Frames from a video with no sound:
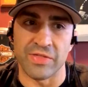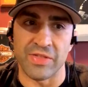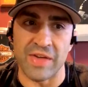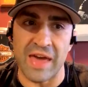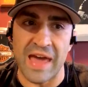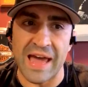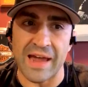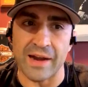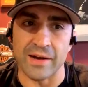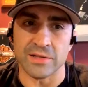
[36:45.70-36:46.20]

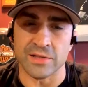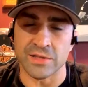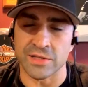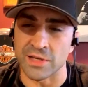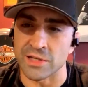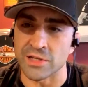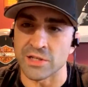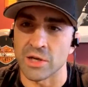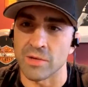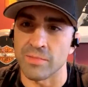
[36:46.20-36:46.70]
that
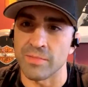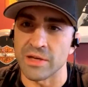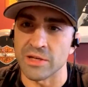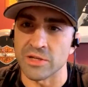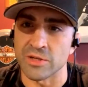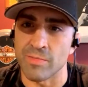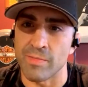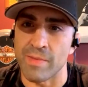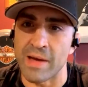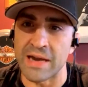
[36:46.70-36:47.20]
system
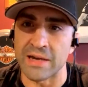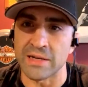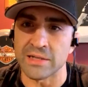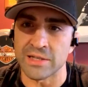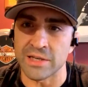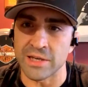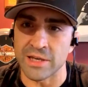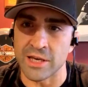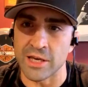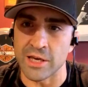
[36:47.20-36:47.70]
is meant
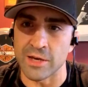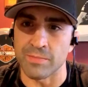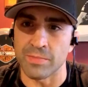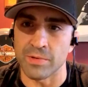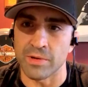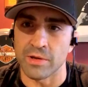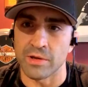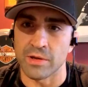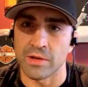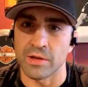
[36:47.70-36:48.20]
to keep
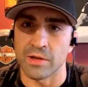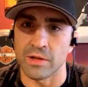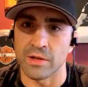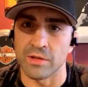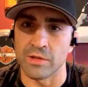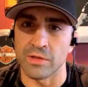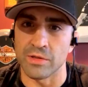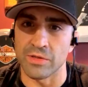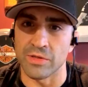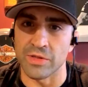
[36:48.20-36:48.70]

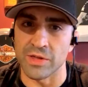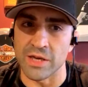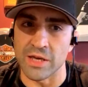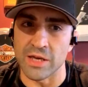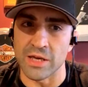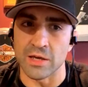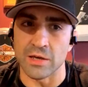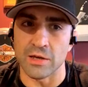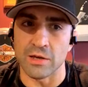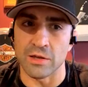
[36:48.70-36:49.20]

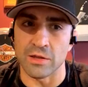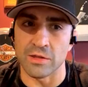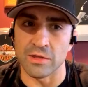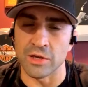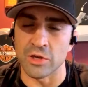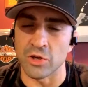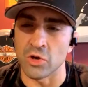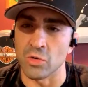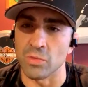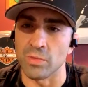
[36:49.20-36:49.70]
the
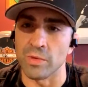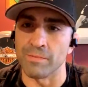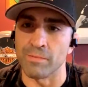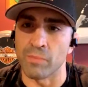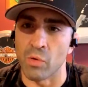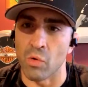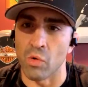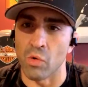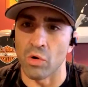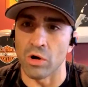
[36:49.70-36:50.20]

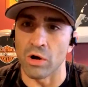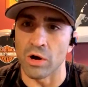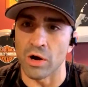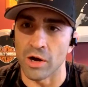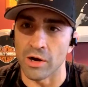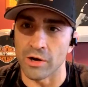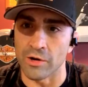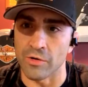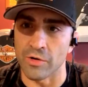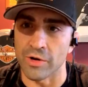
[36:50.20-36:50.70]
Cuban poor,
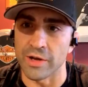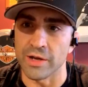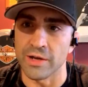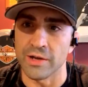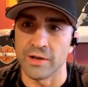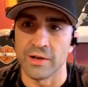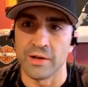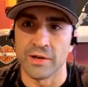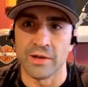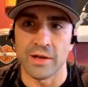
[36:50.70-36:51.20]

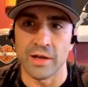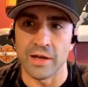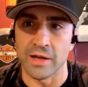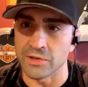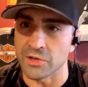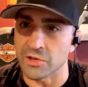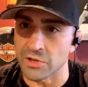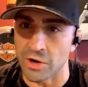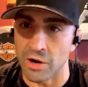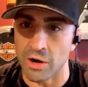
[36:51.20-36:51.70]
hungry,
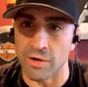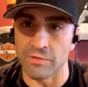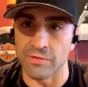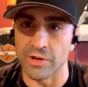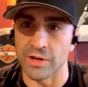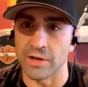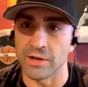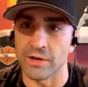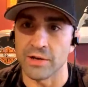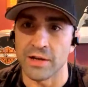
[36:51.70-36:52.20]
and
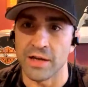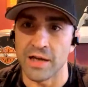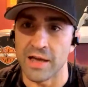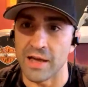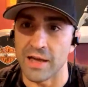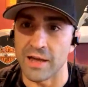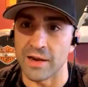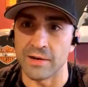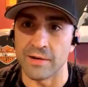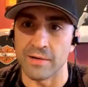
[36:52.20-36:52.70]
starving,
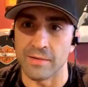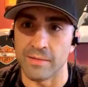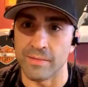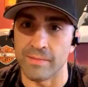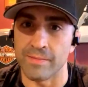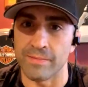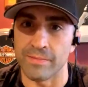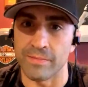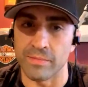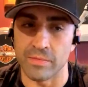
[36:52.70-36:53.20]
and
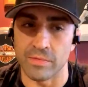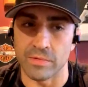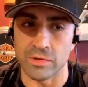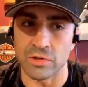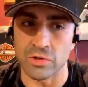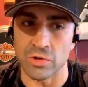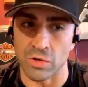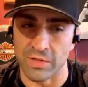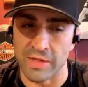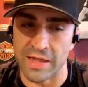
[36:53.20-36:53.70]

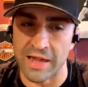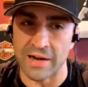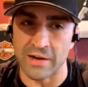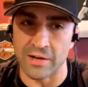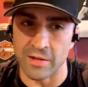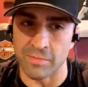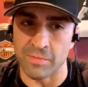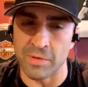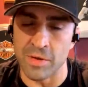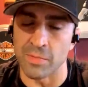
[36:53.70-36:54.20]
so that
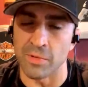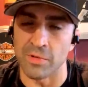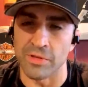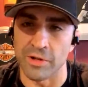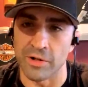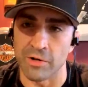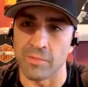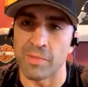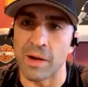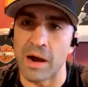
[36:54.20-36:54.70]
the people
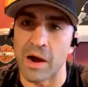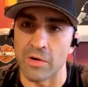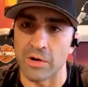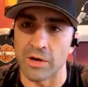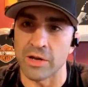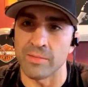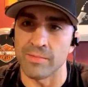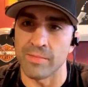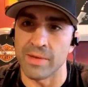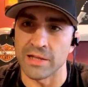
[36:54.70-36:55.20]
that are in
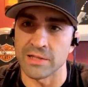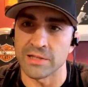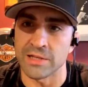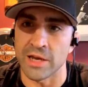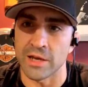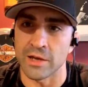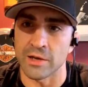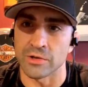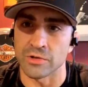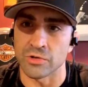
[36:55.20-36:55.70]
power can
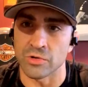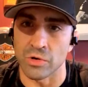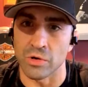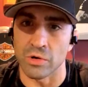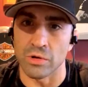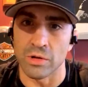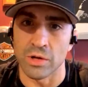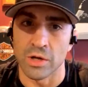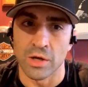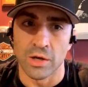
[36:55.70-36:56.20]
maintain
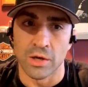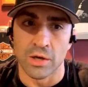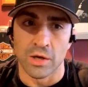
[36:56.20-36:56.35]
control.